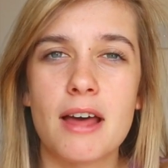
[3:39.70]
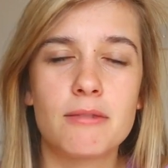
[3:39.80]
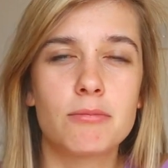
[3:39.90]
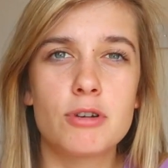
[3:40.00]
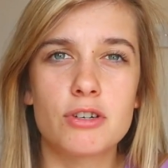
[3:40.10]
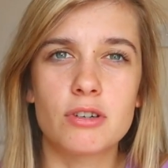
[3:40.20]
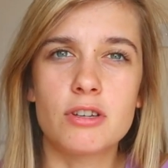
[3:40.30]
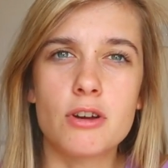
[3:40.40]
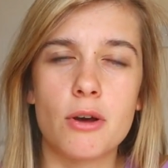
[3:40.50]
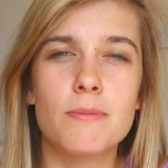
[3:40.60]
which,
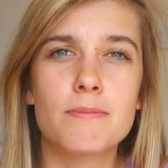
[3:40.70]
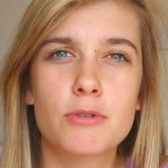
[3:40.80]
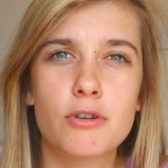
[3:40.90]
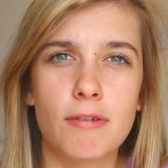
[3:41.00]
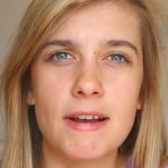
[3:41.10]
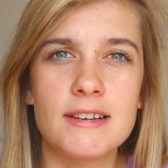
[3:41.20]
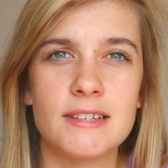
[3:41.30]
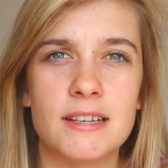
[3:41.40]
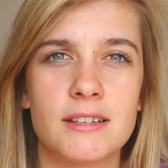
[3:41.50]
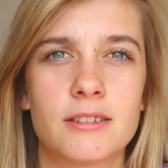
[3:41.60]
you know,
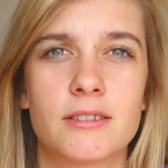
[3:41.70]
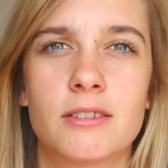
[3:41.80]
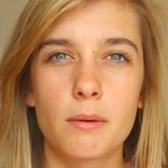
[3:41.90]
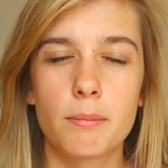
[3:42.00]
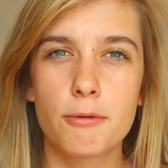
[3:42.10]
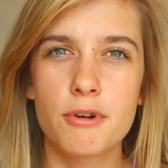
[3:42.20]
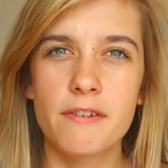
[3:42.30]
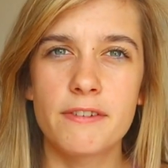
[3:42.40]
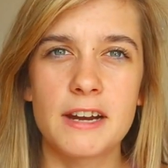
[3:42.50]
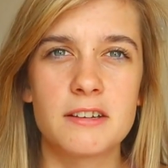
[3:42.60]
crazy.
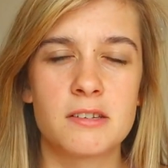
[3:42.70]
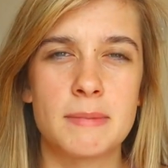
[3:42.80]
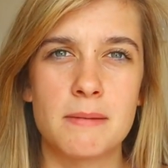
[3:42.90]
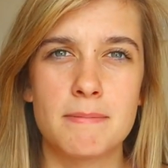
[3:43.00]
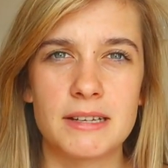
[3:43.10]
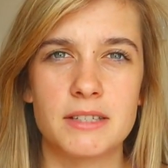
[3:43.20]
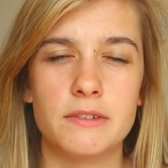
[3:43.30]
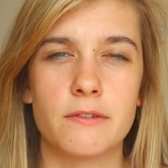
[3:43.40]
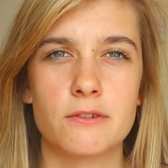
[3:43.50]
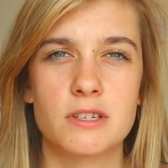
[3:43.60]
Bruno Fernandes has made a massive
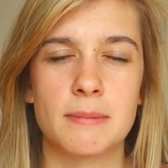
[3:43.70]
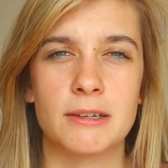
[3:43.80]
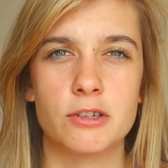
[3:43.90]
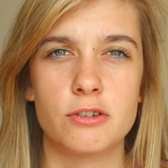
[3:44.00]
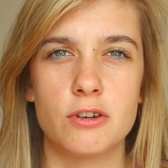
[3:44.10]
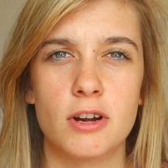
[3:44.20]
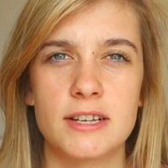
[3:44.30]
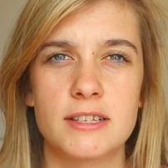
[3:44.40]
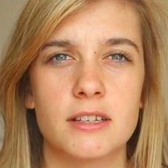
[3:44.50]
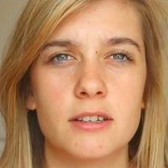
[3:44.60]
difference to Manchester
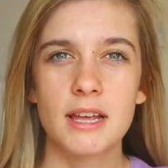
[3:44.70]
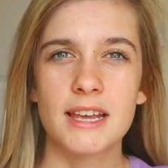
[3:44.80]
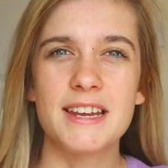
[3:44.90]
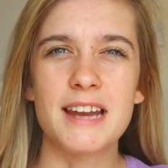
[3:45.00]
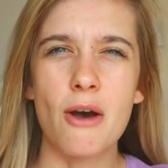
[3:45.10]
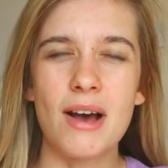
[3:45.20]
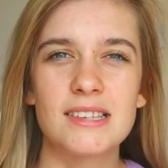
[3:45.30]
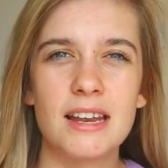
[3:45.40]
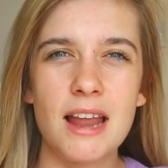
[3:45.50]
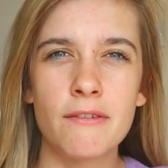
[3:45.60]
United. He now
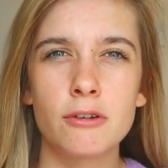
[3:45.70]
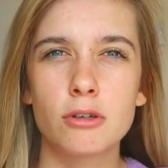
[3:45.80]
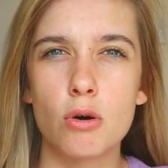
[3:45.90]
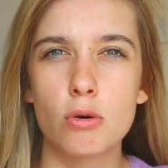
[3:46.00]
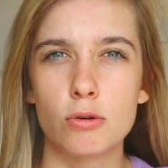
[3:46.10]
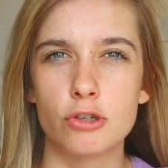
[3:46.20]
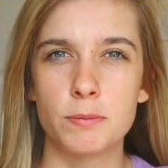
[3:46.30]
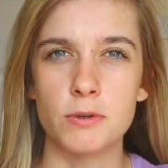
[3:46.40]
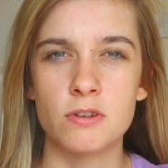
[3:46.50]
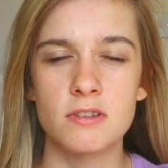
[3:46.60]
has 11 goal
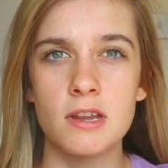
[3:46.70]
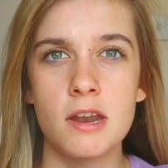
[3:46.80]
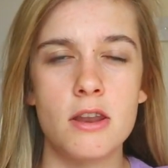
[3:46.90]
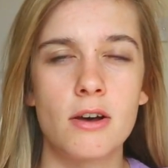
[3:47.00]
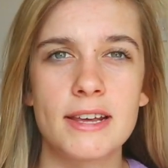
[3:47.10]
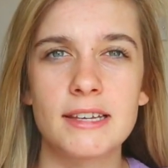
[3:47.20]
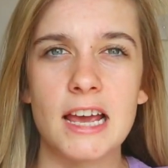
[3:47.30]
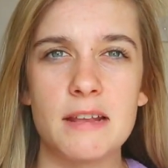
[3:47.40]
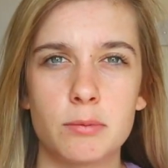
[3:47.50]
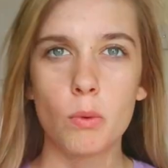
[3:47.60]
contributions in 9
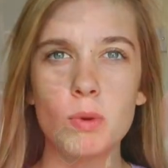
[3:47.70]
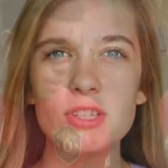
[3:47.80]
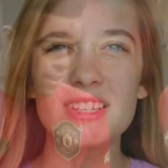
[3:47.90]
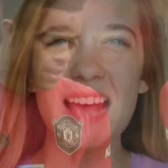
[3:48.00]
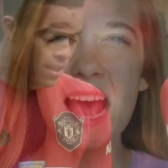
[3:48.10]
games, which is